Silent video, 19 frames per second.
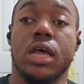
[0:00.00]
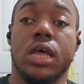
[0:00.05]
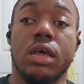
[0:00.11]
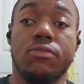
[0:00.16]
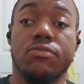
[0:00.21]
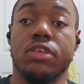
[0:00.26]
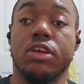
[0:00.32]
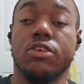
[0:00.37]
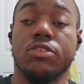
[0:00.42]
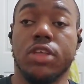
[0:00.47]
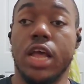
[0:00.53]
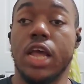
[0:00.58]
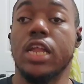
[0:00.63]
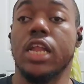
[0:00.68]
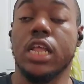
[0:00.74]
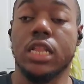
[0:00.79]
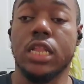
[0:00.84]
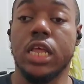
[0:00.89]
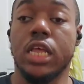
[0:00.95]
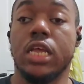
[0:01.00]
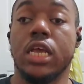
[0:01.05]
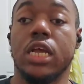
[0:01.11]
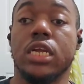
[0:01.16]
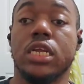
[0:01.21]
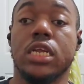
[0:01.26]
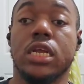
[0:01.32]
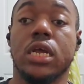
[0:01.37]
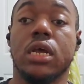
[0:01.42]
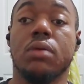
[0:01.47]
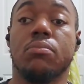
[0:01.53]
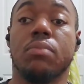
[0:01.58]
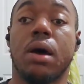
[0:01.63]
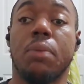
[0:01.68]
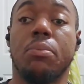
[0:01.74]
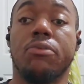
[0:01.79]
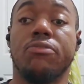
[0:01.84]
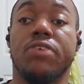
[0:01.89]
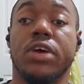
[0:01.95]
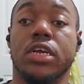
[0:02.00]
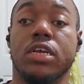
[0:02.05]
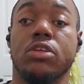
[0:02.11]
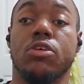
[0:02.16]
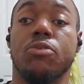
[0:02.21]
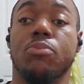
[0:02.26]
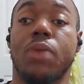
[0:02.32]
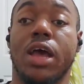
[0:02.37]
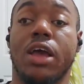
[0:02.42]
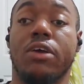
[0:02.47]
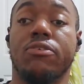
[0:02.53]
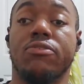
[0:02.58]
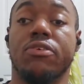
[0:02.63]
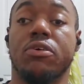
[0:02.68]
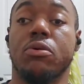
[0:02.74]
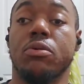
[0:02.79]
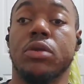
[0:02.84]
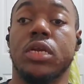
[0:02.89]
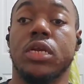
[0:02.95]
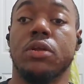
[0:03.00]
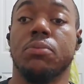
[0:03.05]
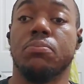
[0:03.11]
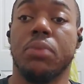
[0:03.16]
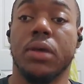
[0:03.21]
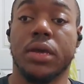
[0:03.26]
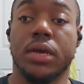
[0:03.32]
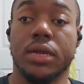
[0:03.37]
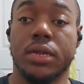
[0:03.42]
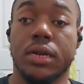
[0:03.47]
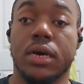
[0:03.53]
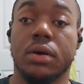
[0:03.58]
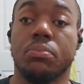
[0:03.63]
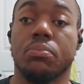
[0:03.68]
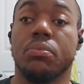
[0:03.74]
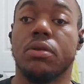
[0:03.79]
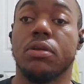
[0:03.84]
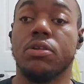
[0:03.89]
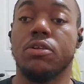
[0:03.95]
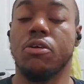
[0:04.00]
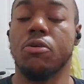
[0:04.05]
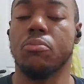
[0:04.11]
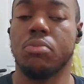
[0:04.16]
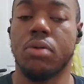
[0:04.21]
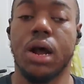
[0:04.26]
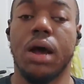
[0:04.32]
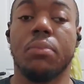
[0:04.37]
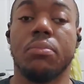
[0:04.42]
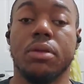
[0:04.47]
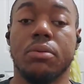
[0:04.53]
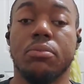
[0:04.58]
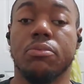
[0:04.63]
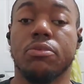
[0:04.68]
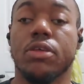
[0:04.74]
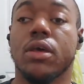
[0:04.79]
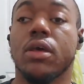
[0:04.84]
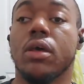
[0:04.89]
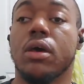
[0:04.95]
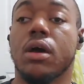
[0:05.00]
if there's any leakage, my professional microphone should pick it up, no problems.